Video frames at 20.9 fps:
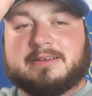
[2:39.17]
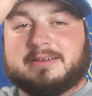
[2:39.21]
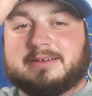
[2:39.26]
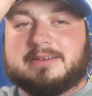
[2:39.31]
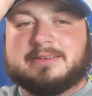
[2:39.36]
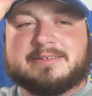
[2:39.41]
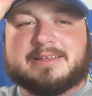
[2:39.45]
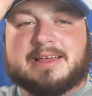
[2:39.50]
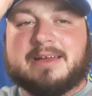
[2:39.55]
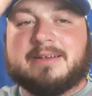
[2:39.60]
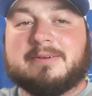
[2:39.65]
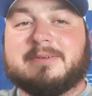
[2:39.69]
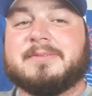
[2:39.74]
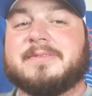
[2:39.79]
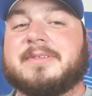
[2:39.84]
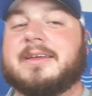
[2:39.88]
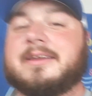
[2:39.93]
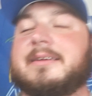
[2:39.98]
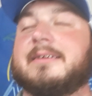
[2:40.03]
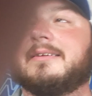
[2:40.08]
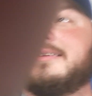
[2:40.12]
No, you didn't say
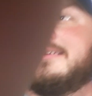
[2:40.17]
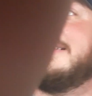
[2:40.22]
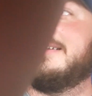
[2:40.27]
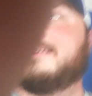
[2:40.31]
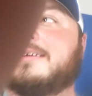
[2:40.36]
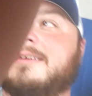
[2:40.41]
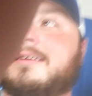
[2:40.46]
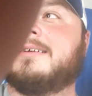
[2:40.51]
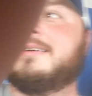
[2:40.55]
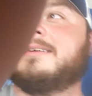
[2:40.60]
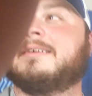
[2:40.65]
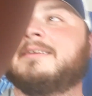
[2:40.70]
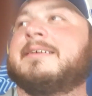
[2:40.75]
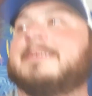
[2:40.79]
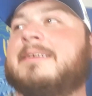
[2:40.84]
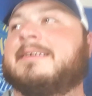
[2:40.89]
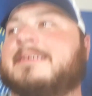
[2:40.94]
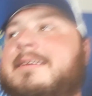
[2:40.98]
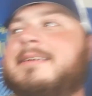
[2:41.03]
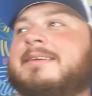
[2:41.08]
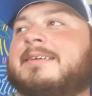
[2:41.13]
nothing.
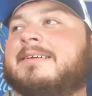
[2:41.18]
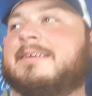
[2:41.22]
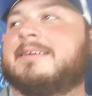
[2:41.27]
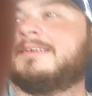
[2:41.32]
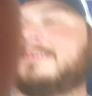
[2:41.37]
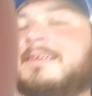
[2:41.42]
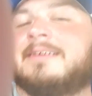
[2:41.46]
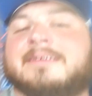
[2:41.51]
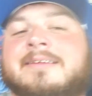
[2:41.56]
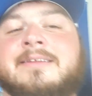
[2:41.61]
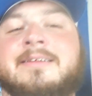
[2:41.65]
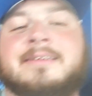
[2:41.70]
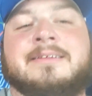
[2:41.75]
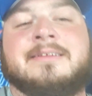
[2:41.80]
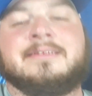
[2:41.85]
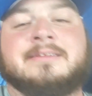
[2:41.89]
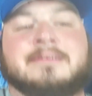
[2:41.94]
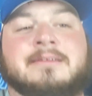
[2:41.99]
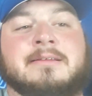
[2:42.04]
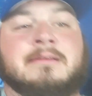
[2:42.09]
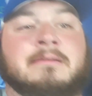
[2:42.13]
You said who's going
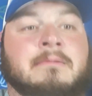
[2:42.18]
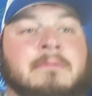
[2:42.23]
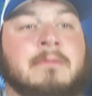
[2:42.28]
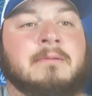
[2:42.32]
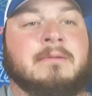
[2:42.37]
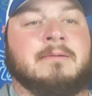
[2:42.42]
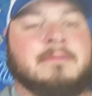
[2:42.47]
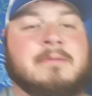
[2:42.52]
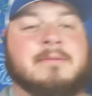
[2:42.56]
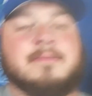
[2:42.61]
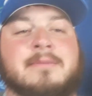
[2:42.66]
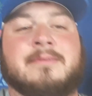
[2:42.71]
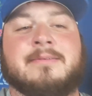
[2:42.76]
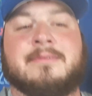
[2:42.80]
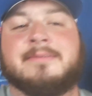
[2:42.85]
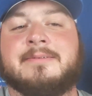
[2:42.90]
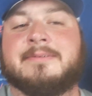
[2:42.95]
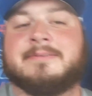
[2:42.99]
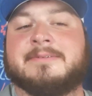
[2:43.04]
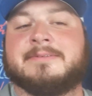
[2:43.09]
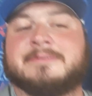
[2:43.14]
first, and I said
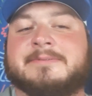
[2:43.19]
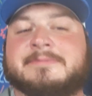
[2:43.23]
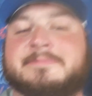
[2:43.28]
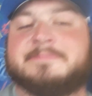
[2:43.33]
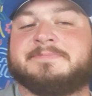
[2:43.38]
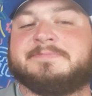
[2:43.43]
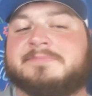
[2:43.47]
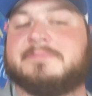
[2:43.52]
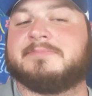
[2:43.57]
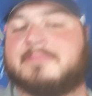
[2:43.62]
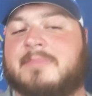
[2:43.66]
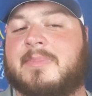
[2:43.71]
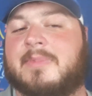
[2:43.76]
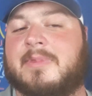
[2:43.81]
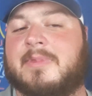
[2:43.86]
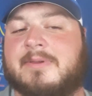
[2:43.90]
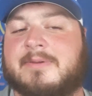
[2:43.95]
you. You said okay.